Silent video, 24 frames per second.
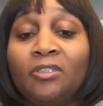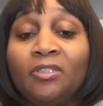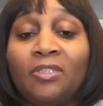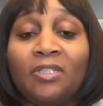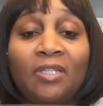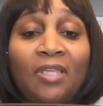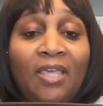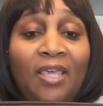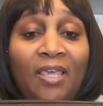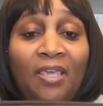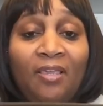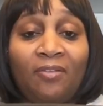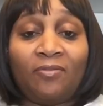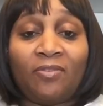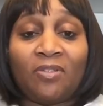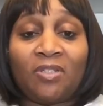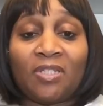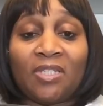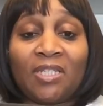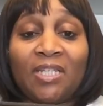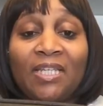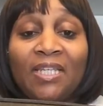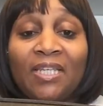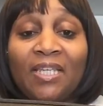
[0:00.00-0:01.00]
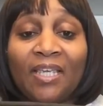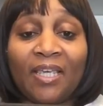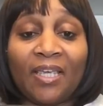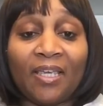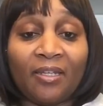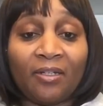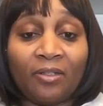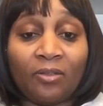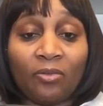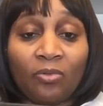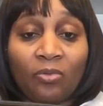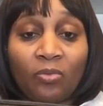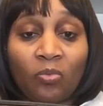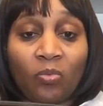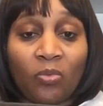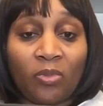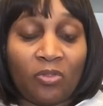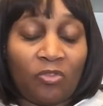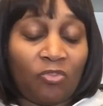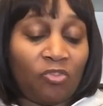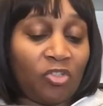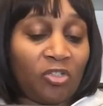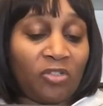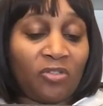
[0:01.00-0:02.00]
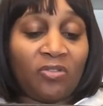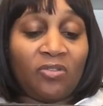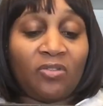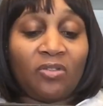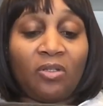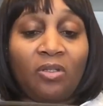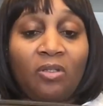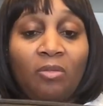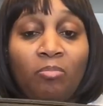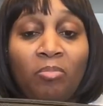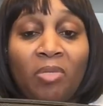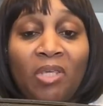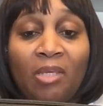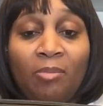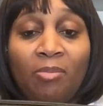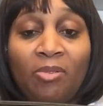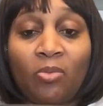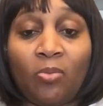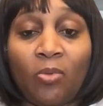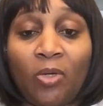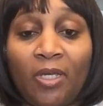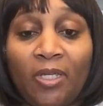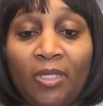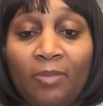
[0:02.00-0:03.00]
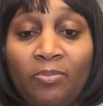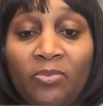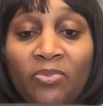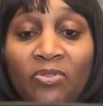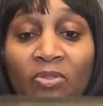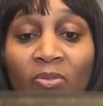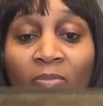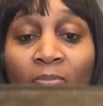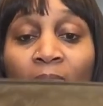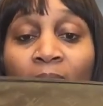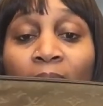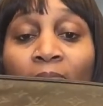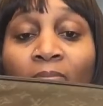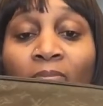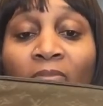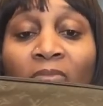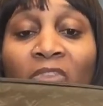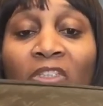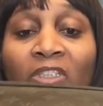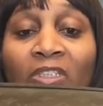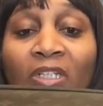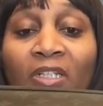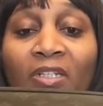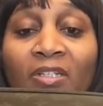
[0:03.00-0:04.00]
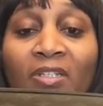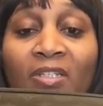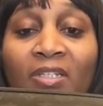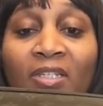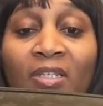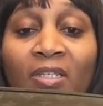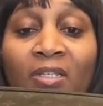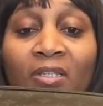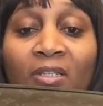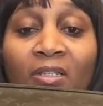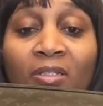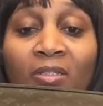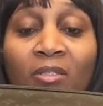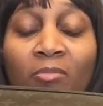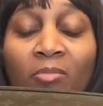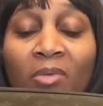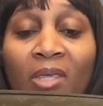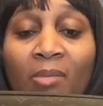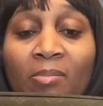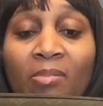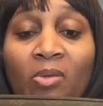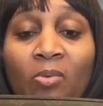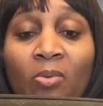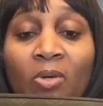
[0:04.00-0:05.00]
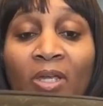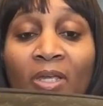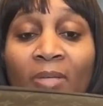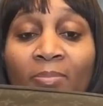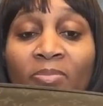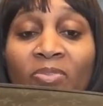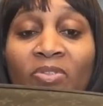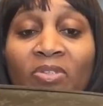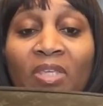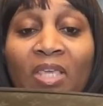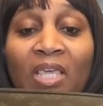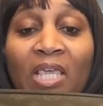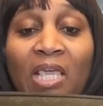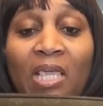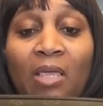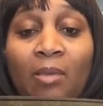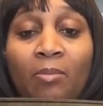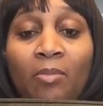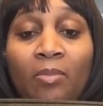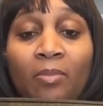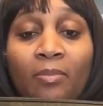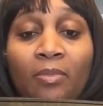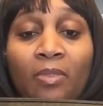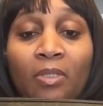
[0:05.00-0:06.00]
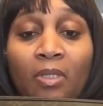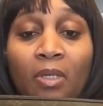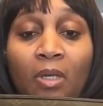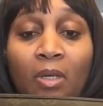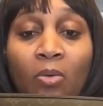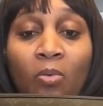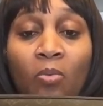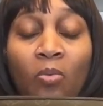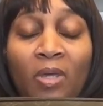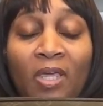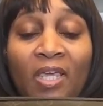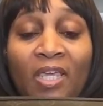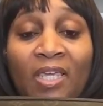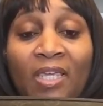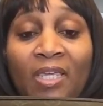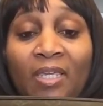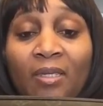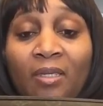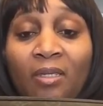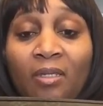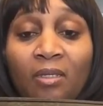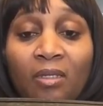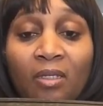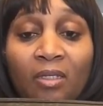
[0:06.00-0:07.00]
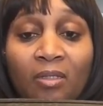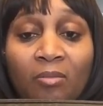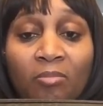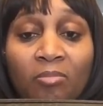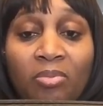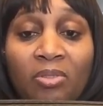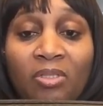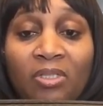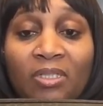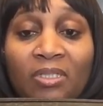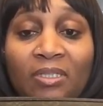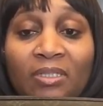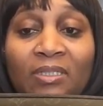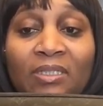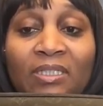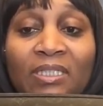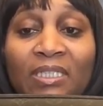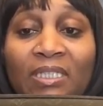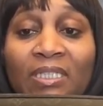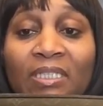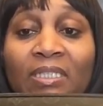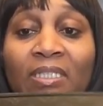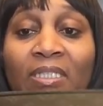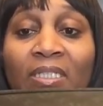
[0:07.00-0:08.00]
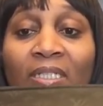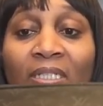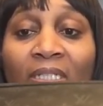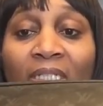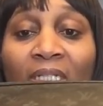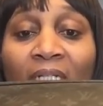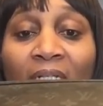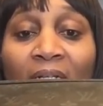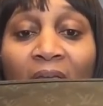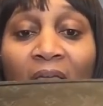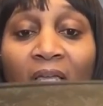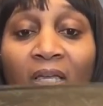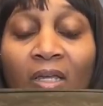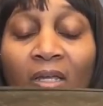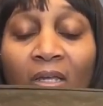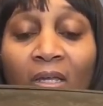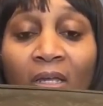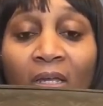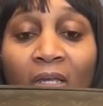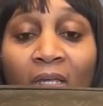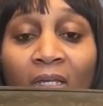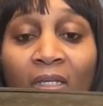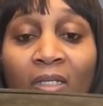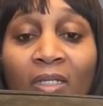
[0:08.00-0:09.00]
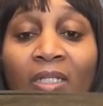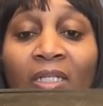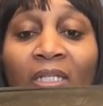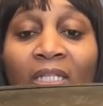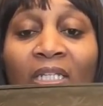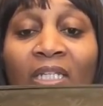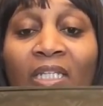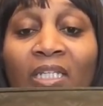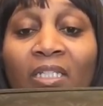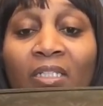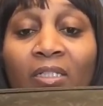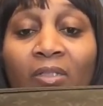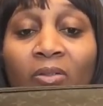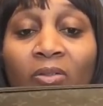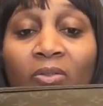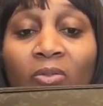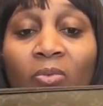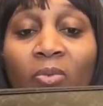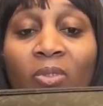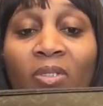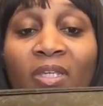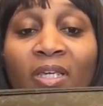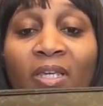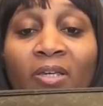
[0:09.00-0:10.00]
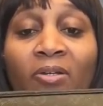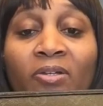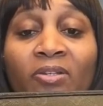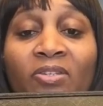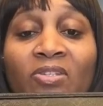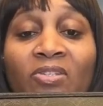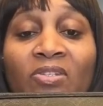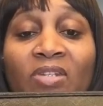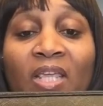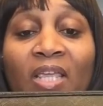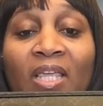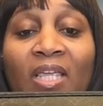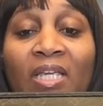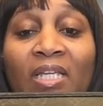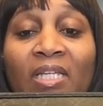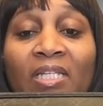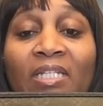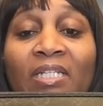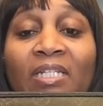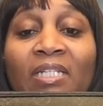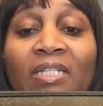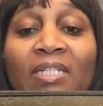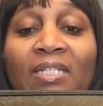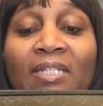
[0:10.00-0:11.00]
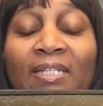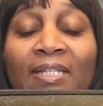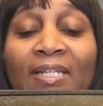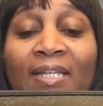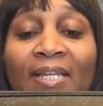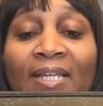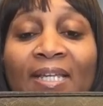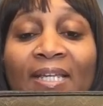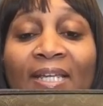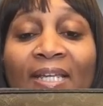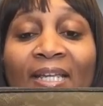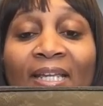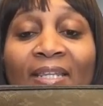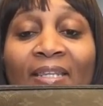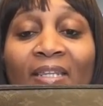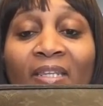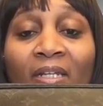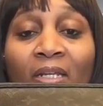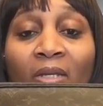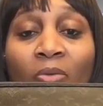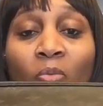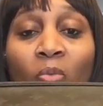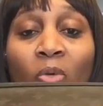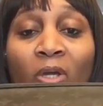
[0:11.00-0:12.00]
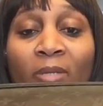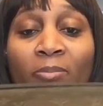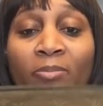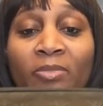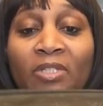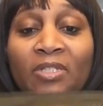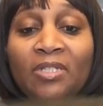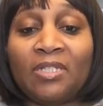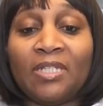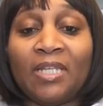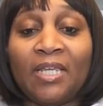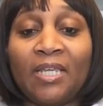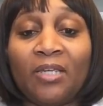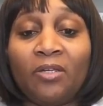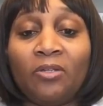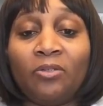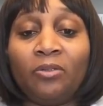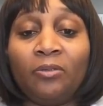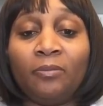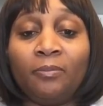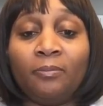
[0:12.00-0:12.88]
the canvas again with just baby wipes until the baby wipes came away completely clean without a stain. And then I wiped it down